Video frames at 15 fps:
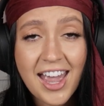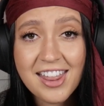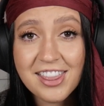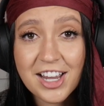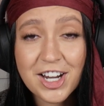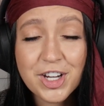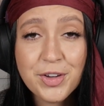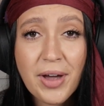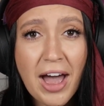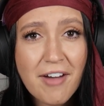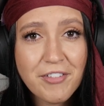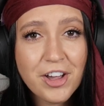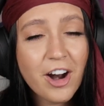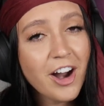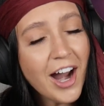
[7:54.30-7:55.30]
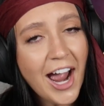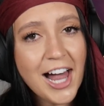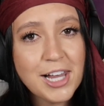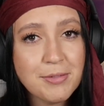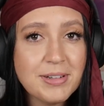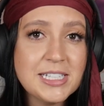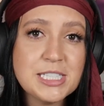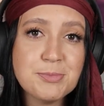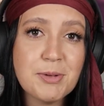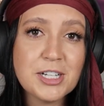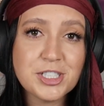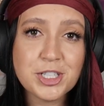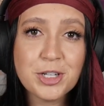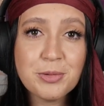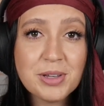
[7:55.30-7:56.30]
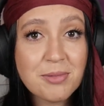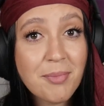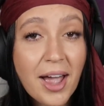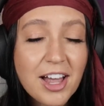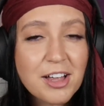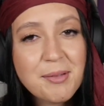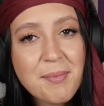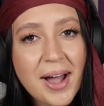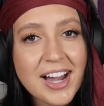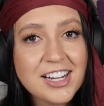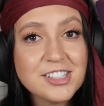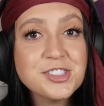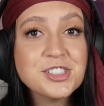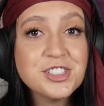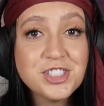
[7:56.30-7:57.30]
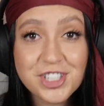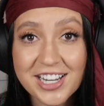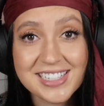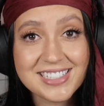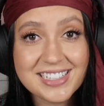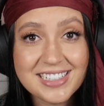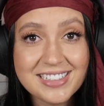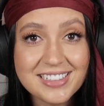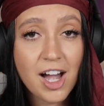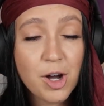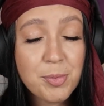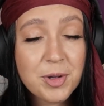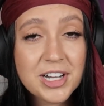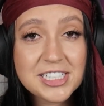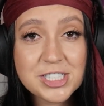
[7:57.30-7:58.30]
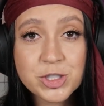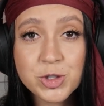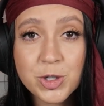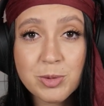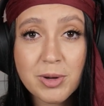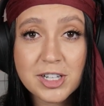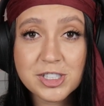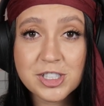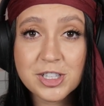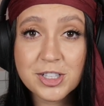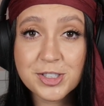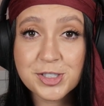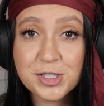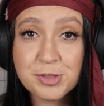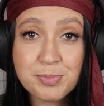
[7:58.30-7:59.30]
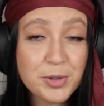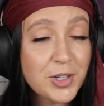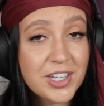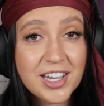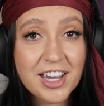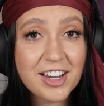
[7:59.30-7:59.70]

And there you have it, our Halloween special with Michael Myers and Jason. I hope you guys enjoyed watching those spooky